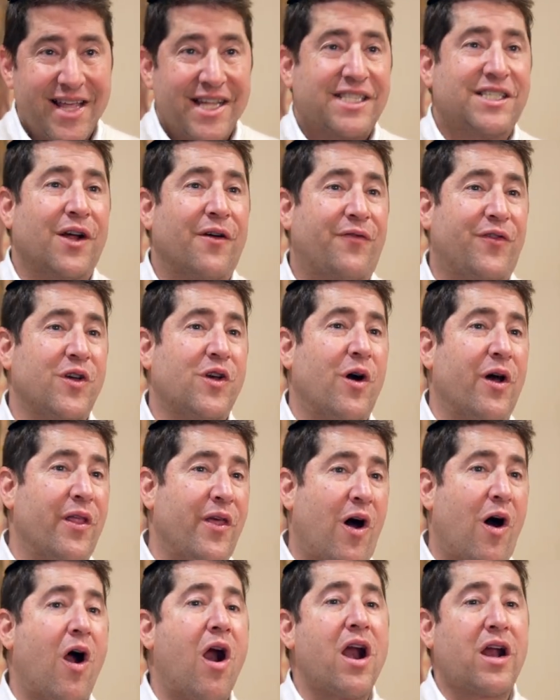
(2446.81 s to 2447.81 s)
So if you go to
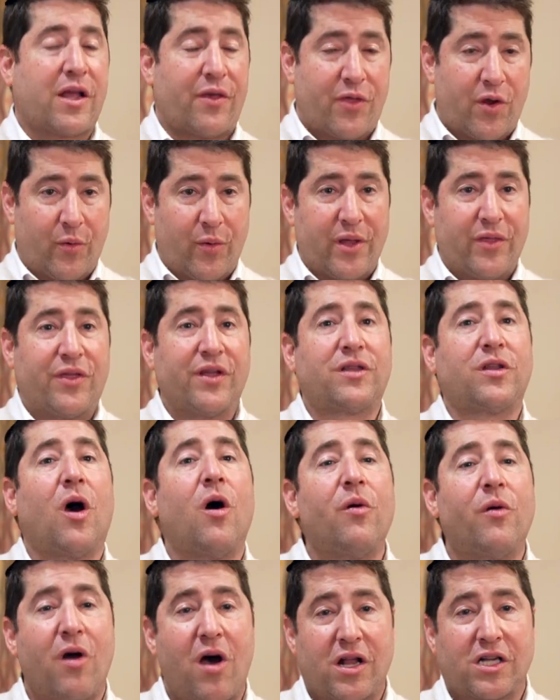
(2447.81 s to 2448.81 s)
the Ark and they read the
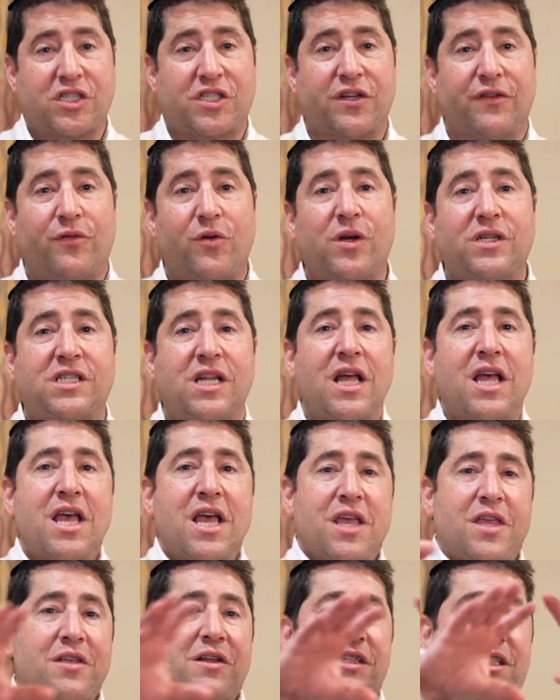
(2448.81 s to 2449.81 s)
Torah on Shavuos,
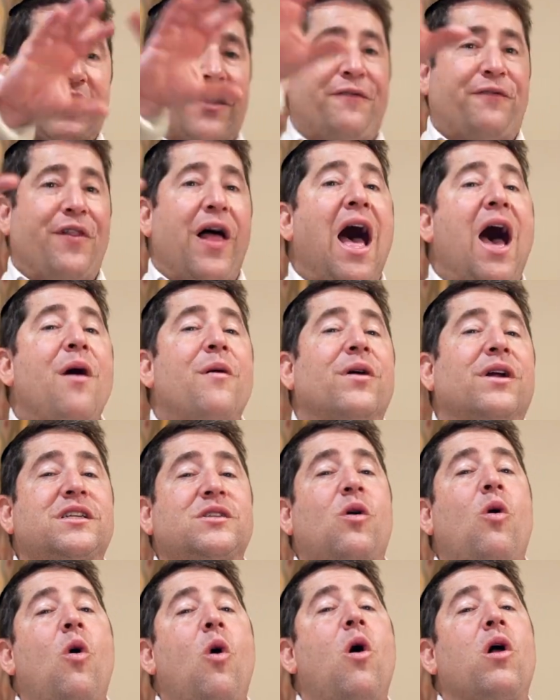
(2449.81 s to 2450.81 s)
you'll see
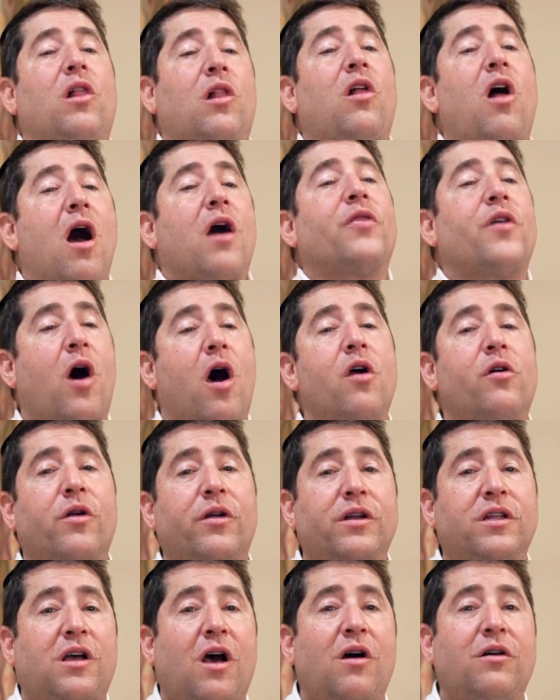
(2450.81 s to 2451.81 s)
flowers all along the
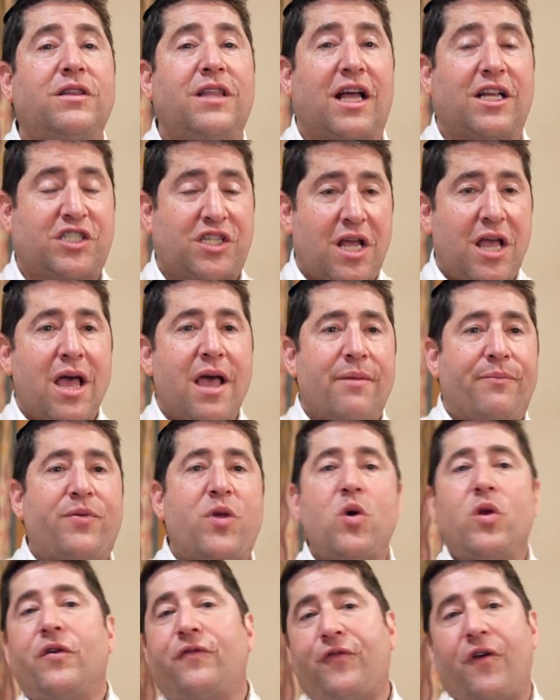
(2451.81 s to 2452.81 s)
Aron Kodesh,
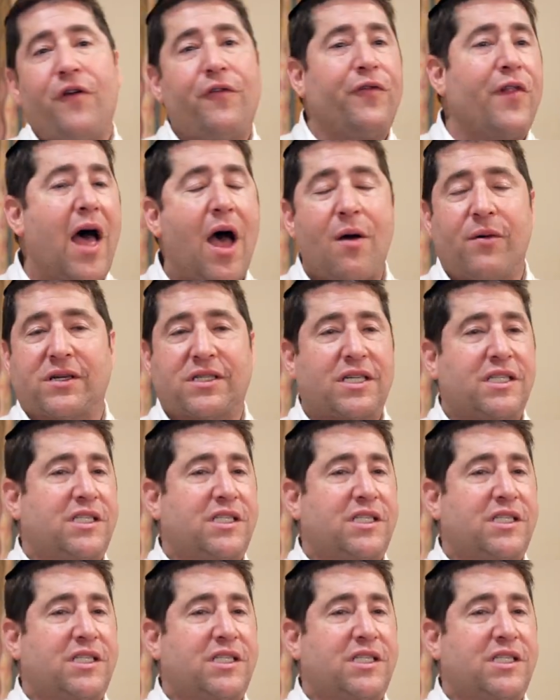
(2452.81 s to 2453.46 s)
beautiful flowers.